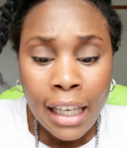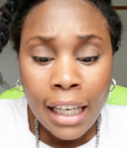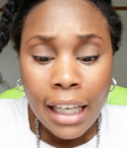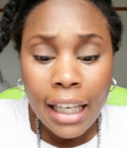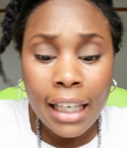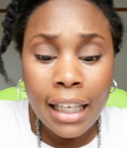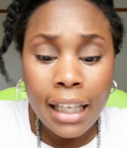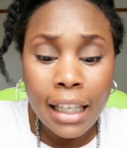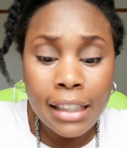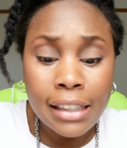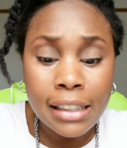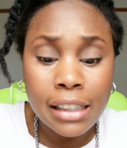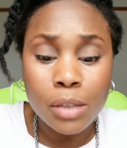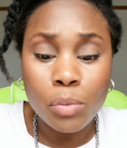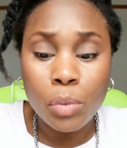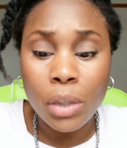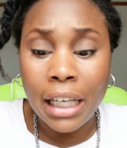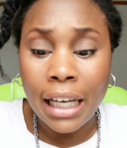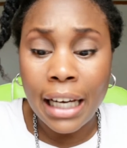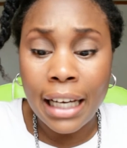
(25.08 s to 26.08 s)
In London
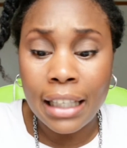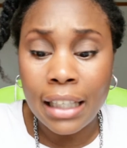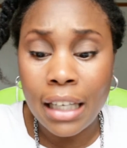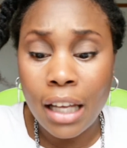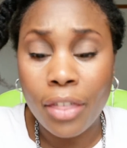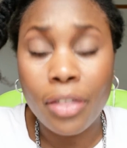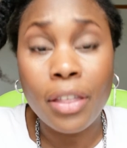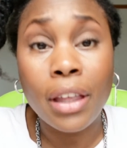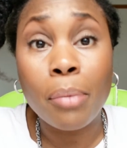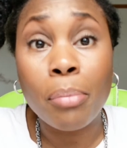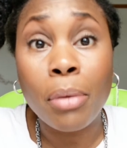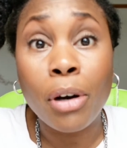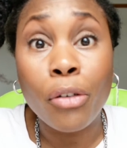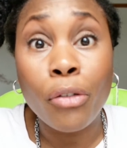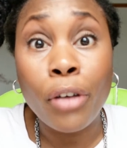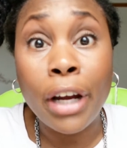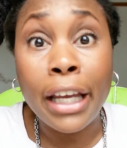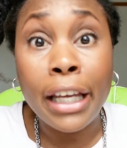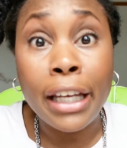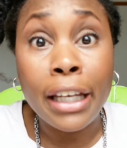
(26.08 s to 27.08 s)
we had nothing but
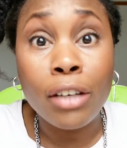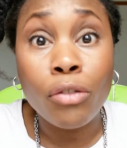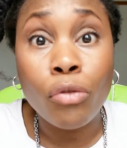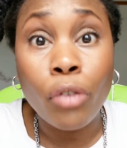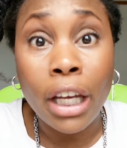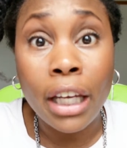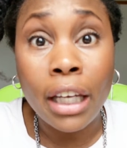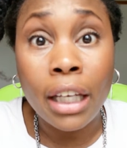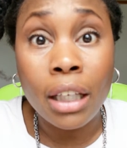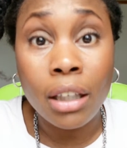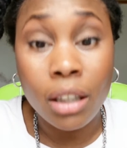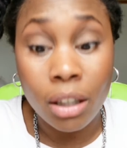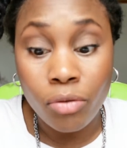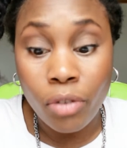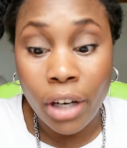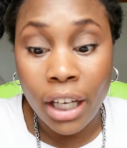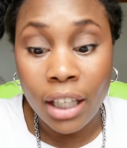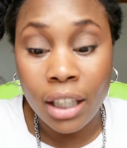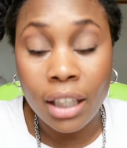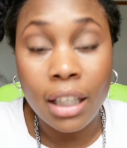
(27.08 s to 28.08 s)
rain
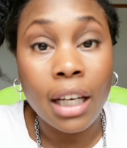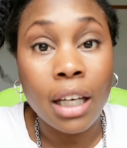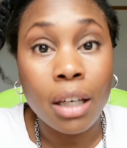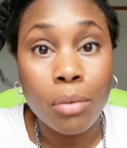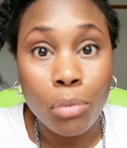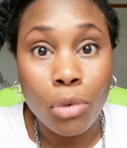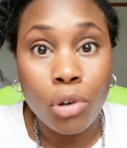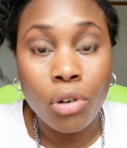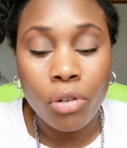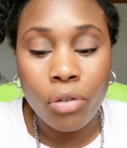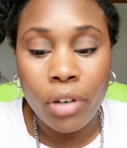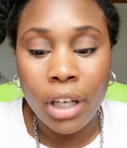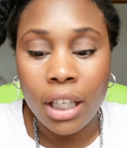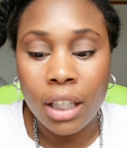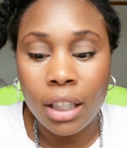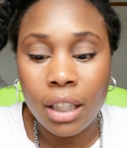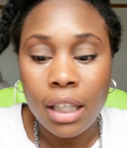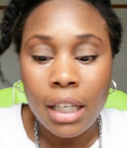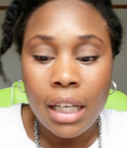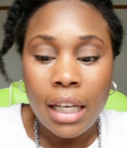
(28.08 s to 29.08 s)
and more
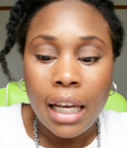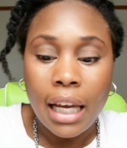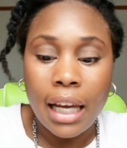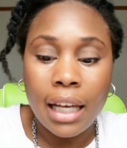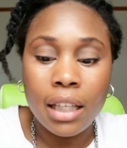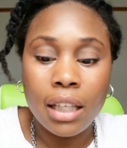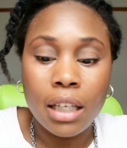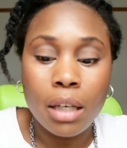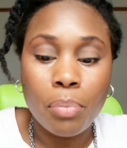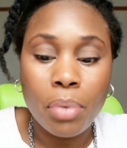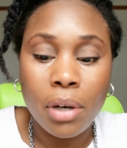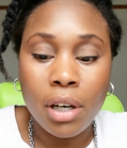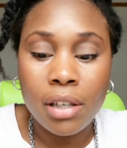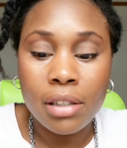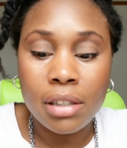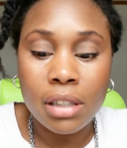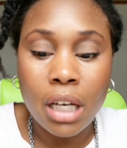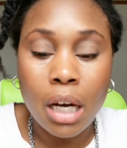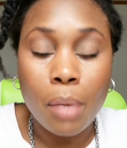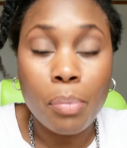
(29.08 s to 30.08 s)
rain, and in the
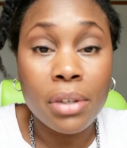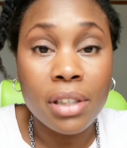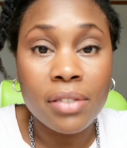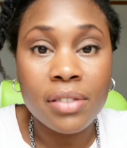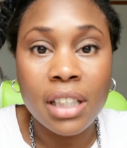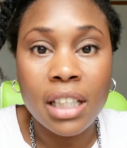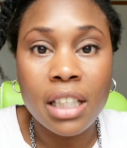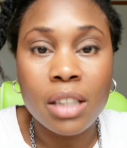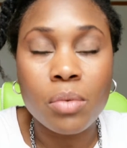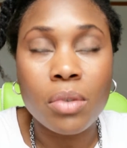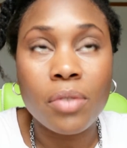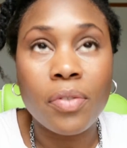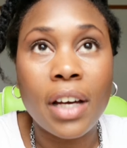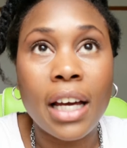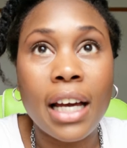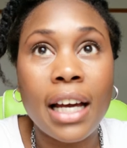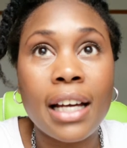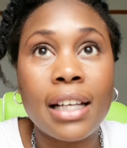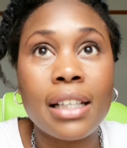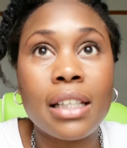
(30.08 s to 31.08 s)
past couple of days we've
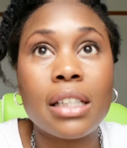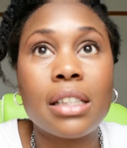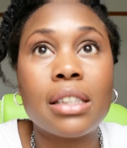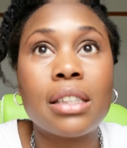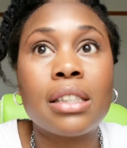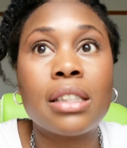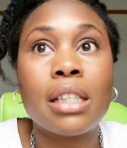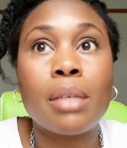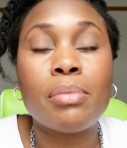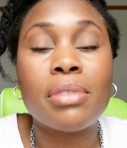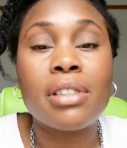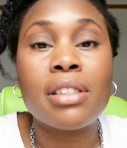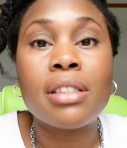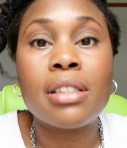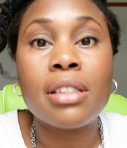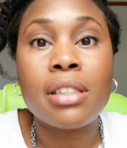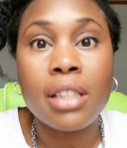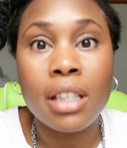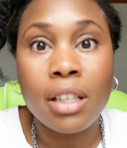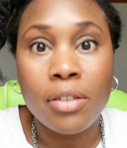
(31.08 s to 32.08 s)
had some
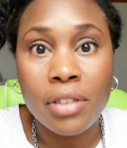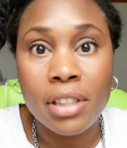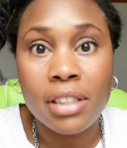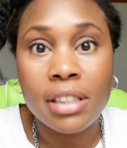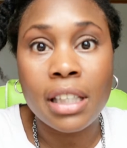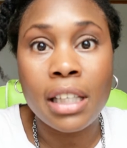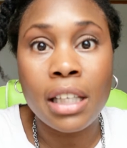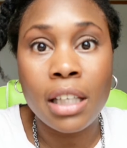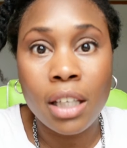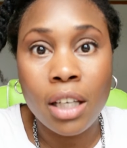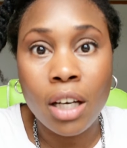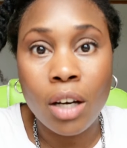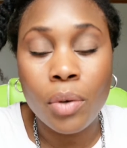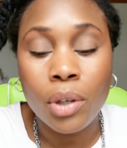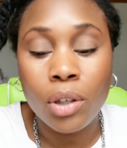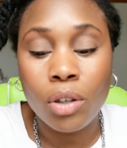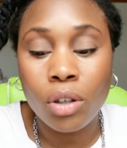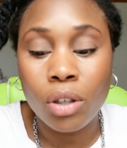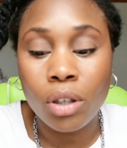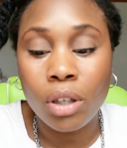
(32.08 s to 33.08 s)
serious heat
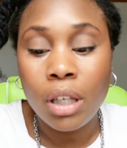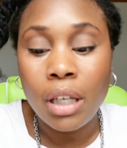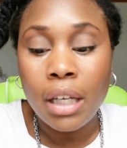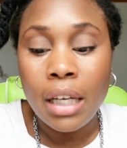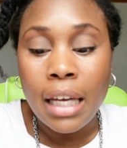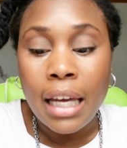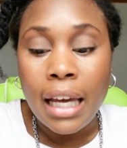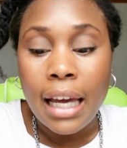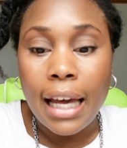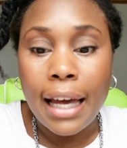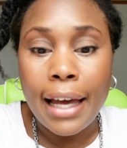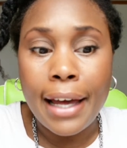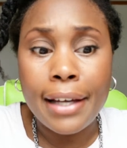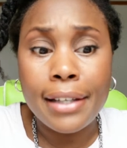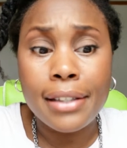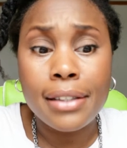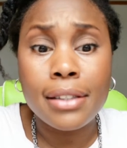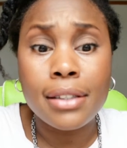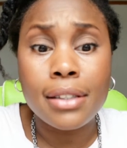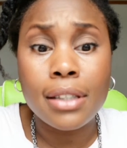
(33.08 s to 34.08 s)
going on,
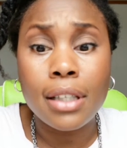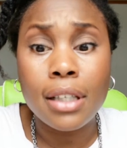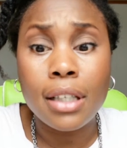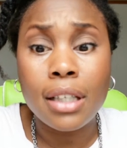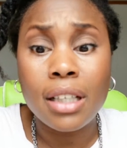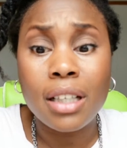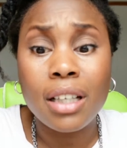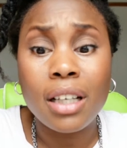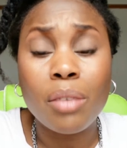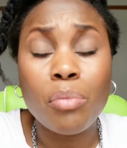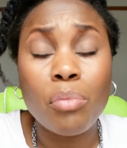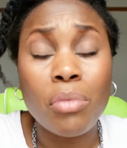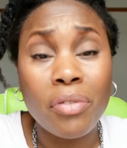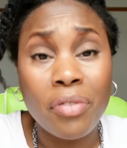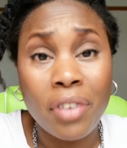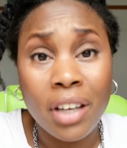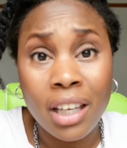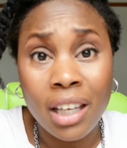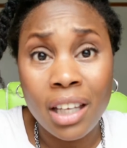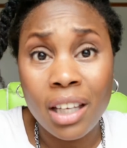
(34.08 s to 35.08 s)
and with
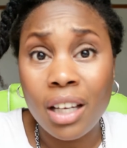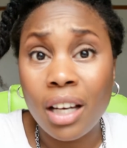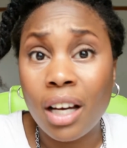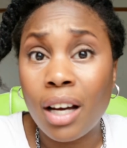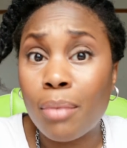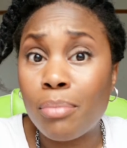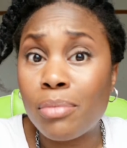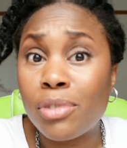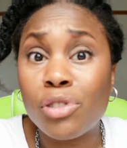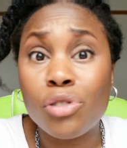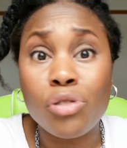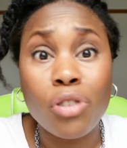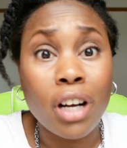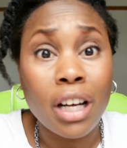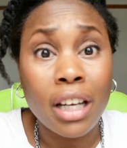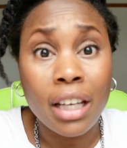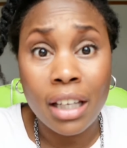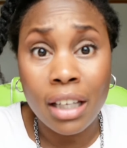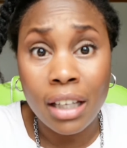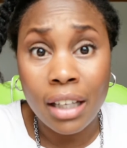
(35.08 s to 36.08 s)
heat comes
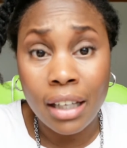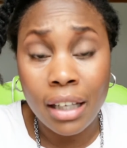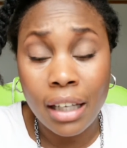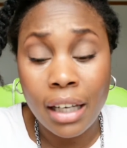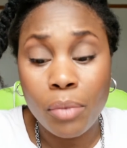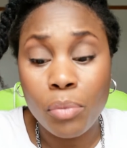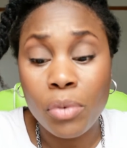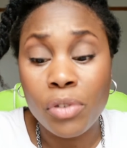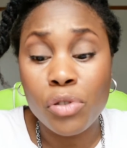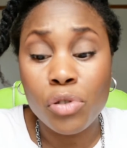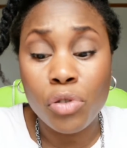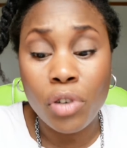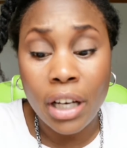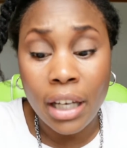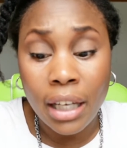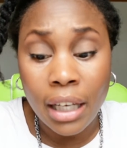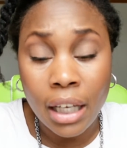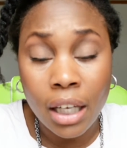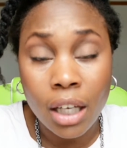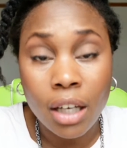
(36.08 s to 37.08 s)
dry hair, and with dry
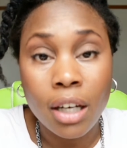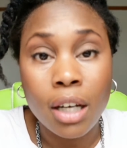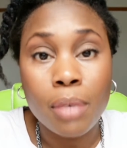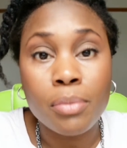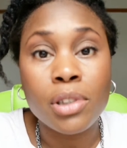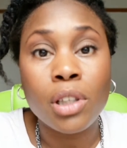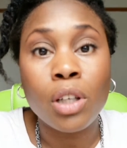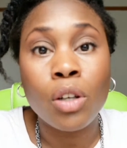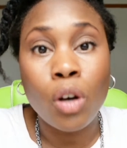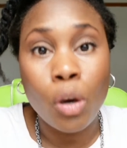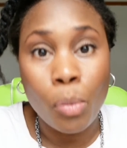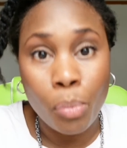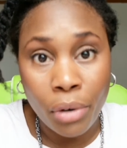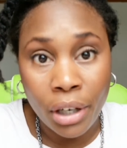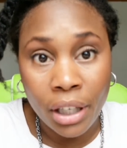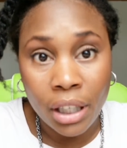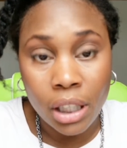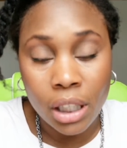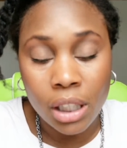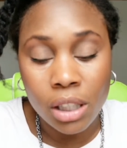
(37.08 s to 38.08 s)
hair comes a lot of
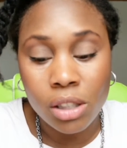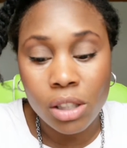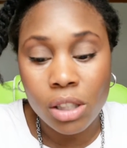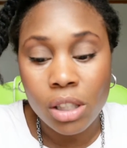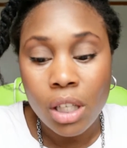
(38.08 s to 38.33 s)
breakage.